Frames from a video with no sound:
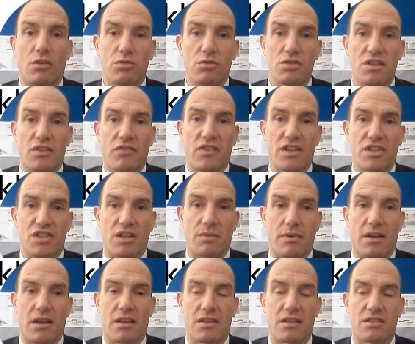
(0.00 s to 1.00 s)
I'll also flash
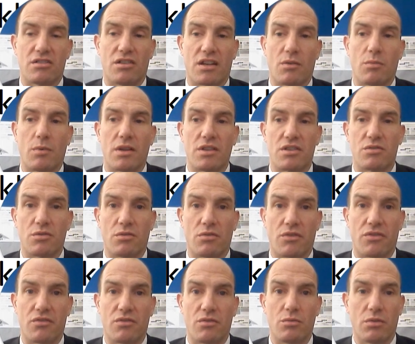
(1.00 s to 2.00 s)
up a slide. I won't talk
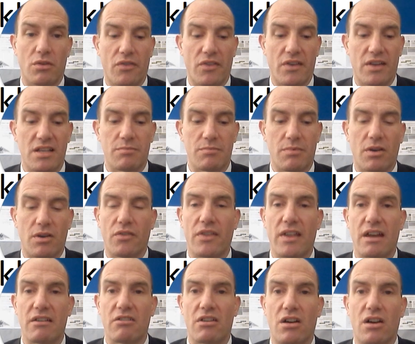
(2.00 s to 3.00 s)
through all of these, but on
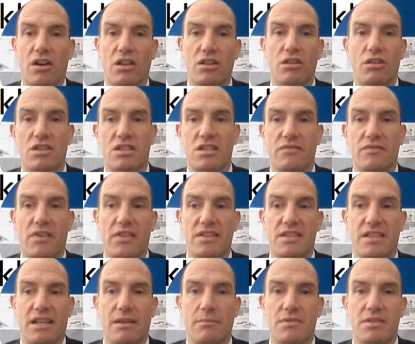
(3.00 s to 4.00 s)
there are lots of other
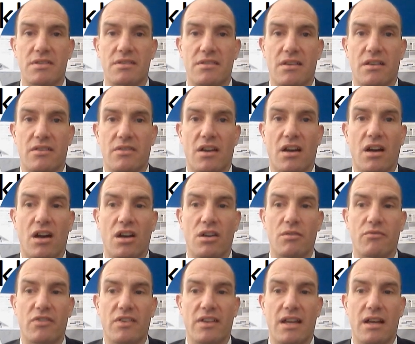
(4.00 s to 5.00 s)
tips that are
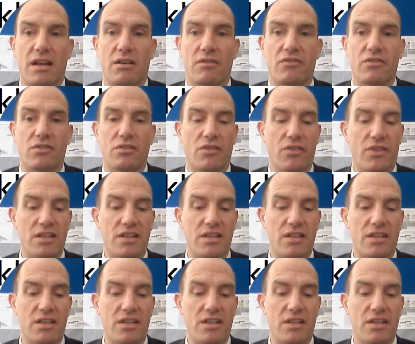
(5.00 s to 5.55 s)
hopefully helpful.